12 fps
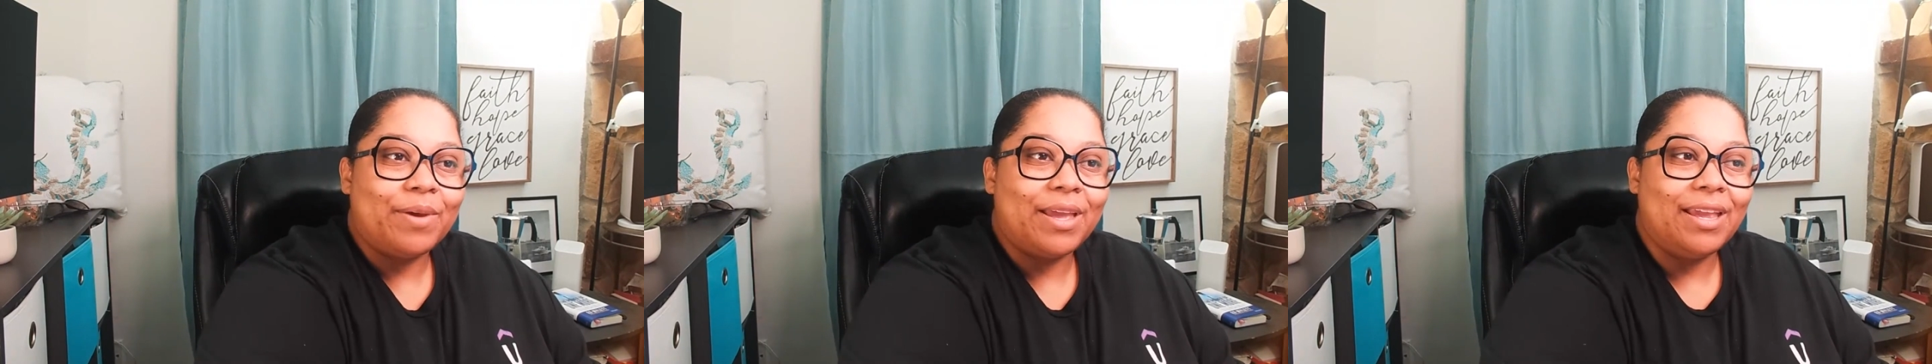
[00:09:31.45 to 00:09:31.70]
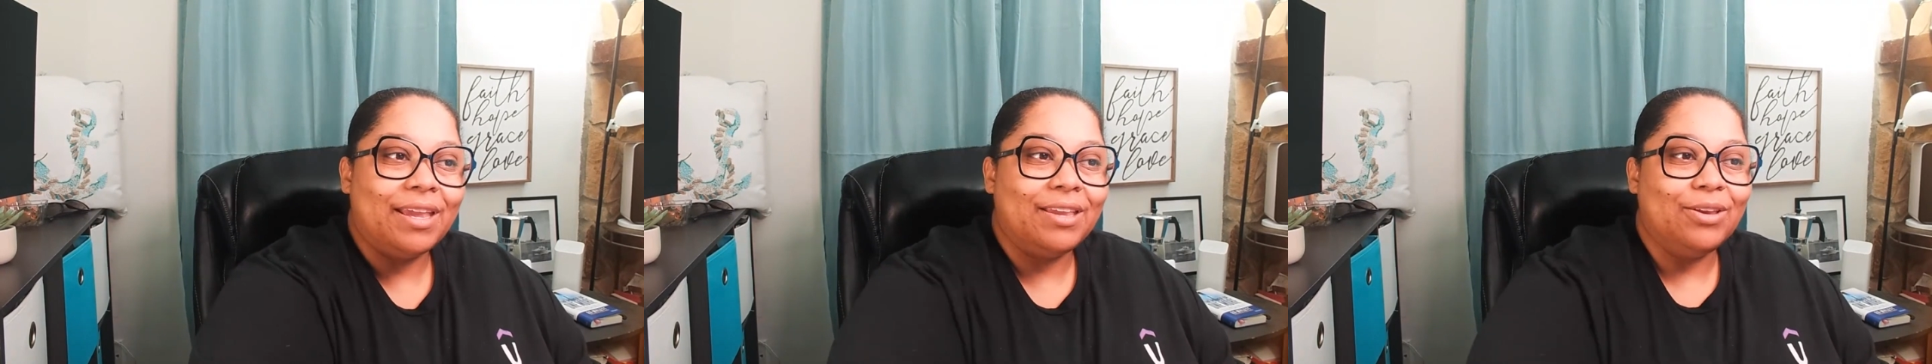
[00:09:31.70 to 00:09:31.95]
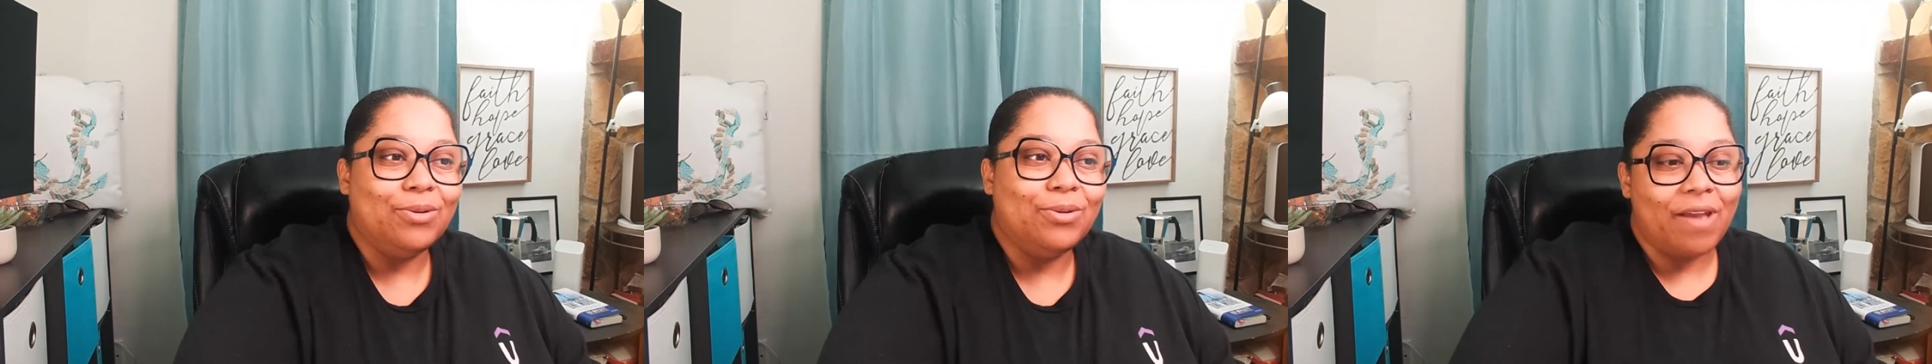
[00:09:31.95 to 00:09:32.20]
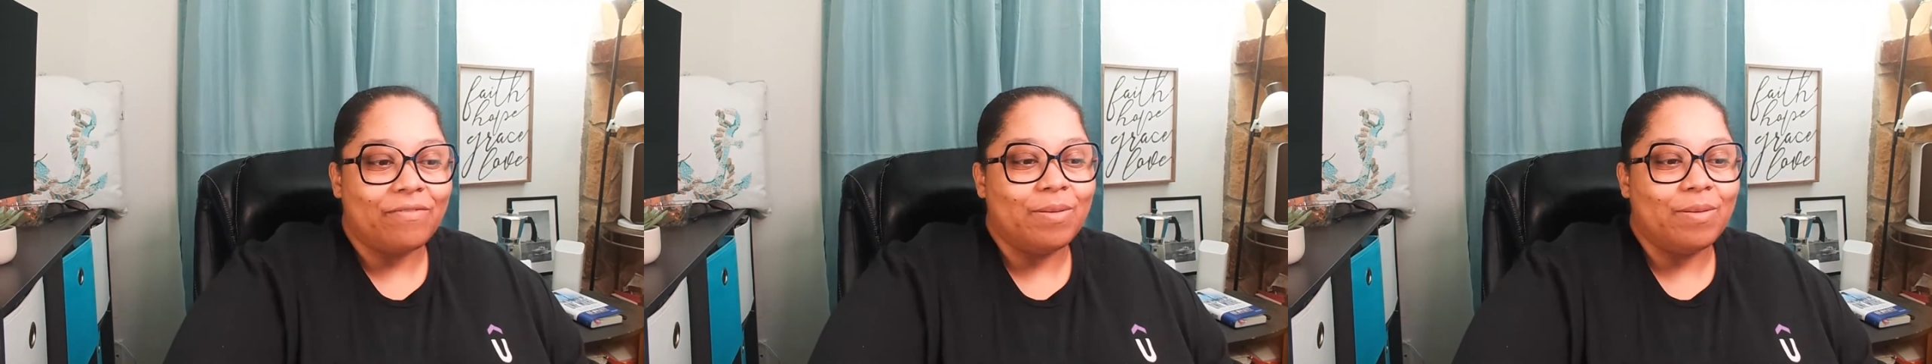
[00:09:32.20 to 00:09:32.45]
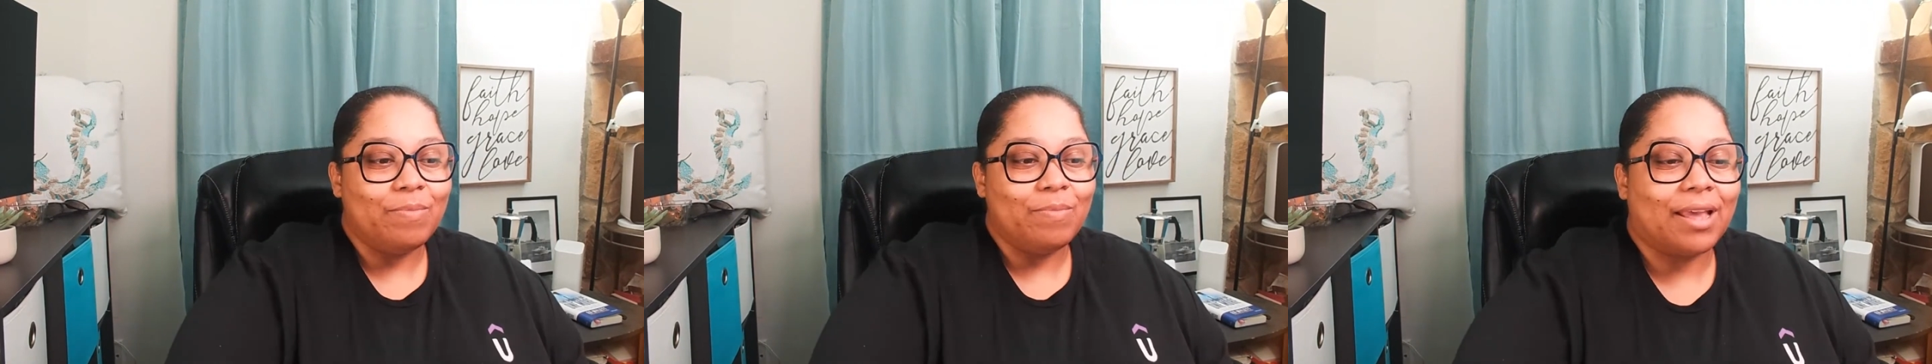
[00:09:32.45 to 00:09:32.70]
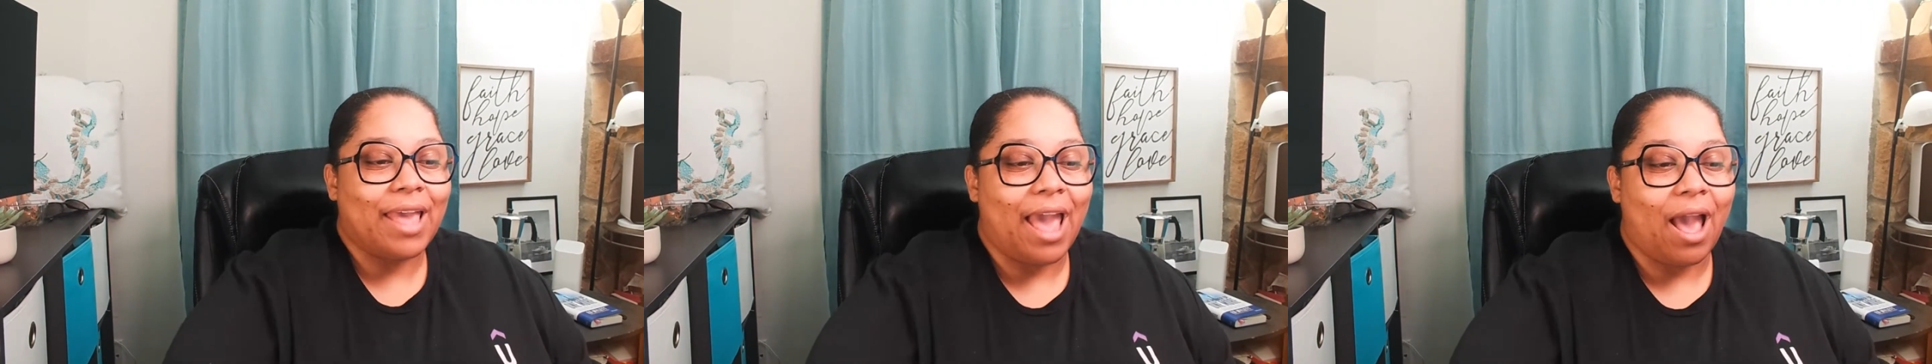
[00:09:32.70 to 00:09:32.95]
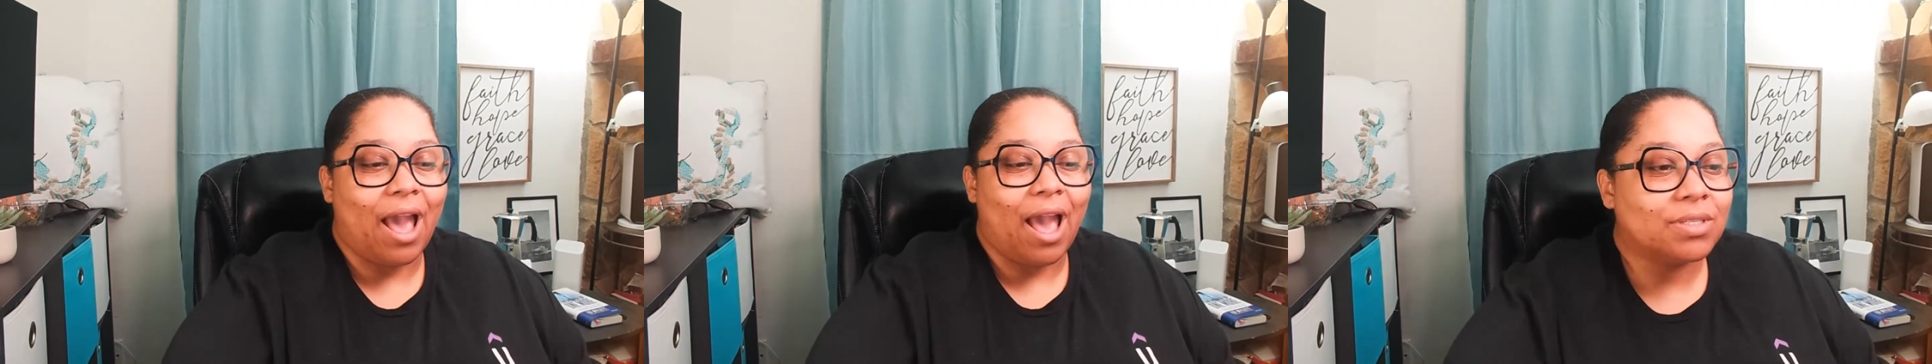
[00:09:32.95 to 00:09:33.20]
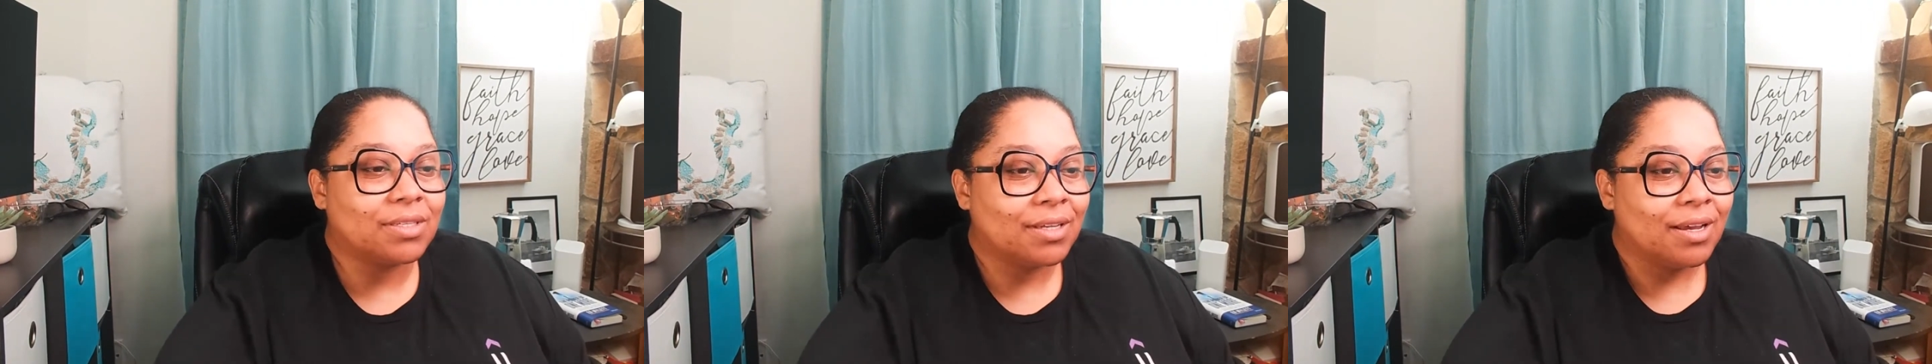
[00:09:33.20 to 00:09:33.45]
but you know, every bit
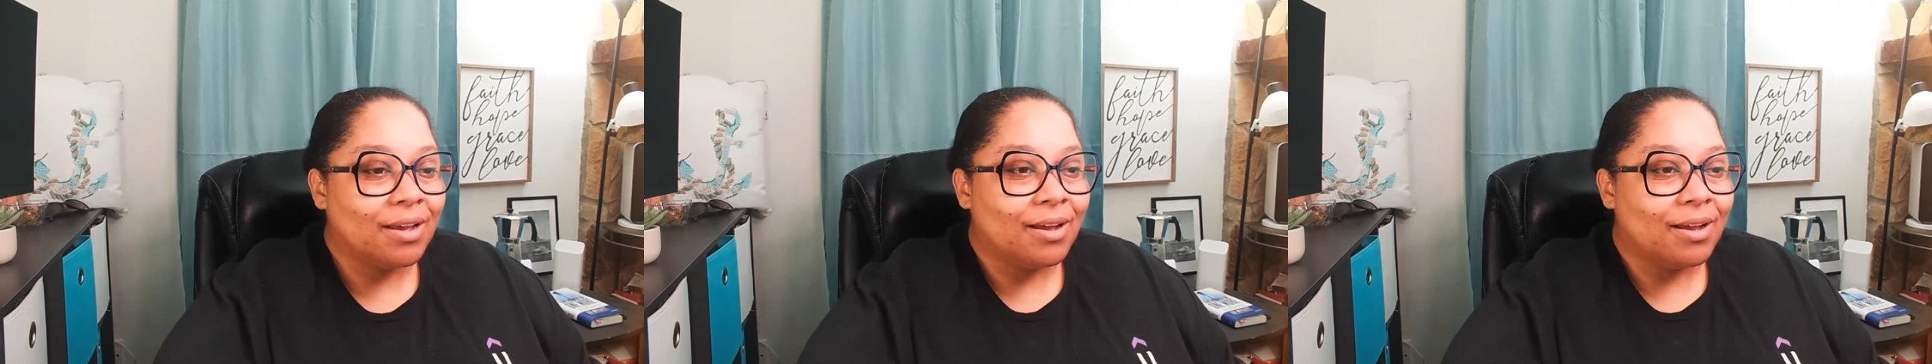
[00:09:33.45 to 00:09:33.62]
counts.